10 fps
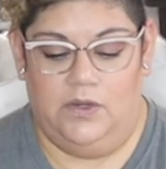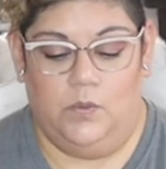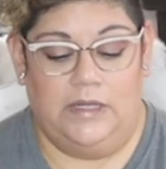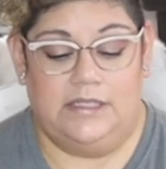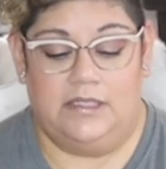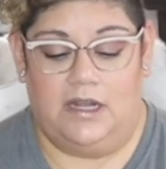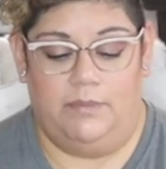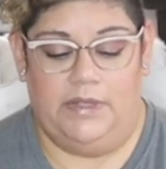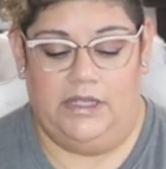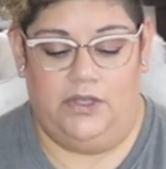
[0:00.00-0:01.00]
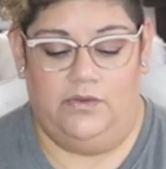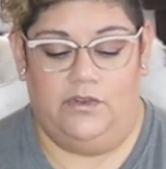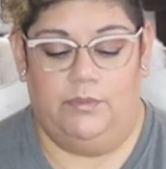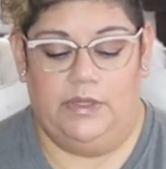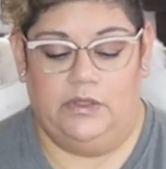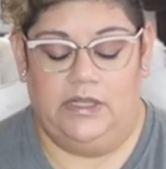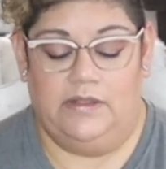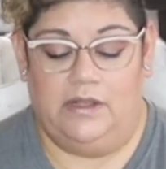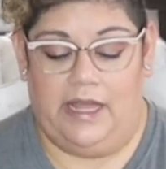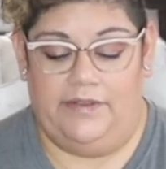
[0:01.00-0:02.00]
What's stopping you from building
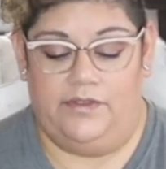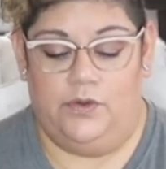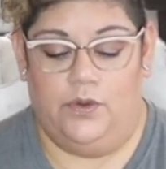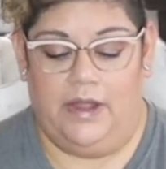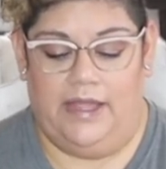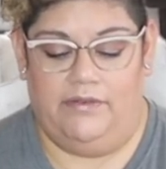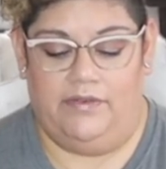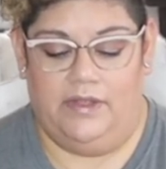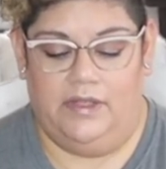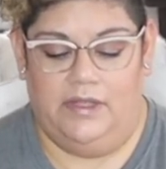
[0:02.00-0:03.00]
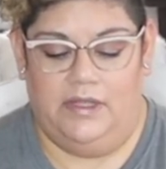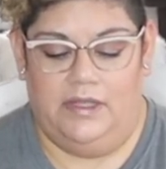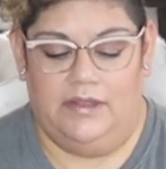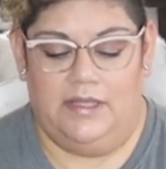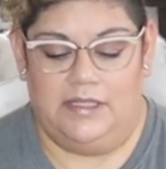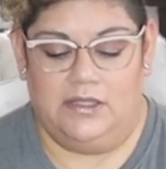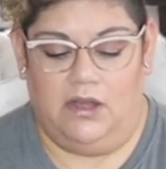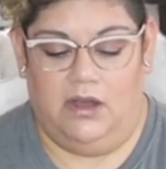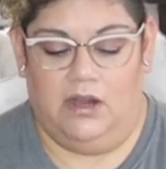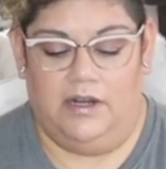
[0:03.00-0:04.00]
the life you crave? This
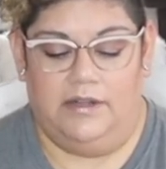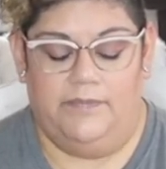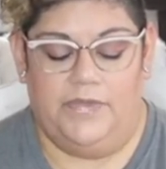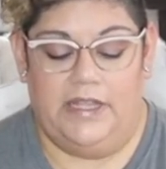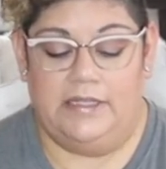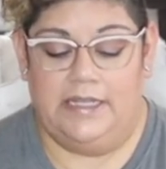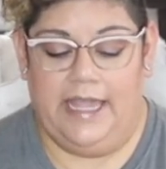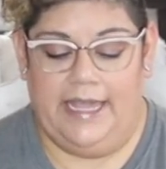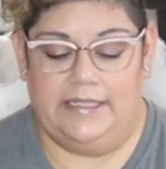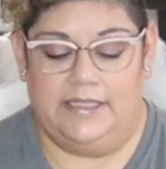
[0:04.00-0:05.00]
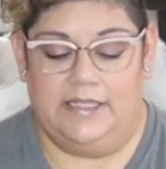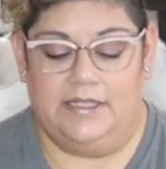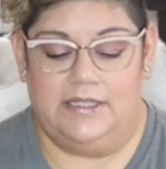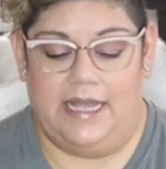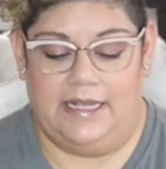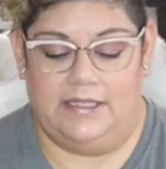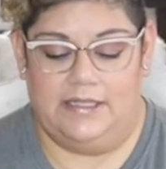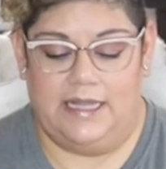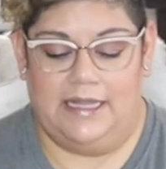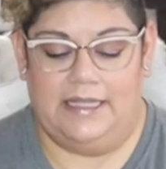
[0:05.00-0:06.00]
card indicates
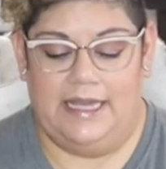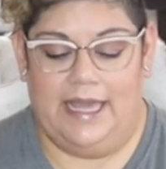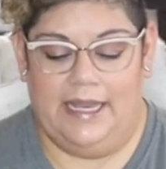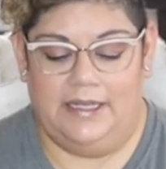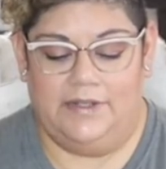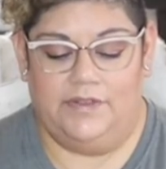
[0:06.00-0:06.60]
success at the end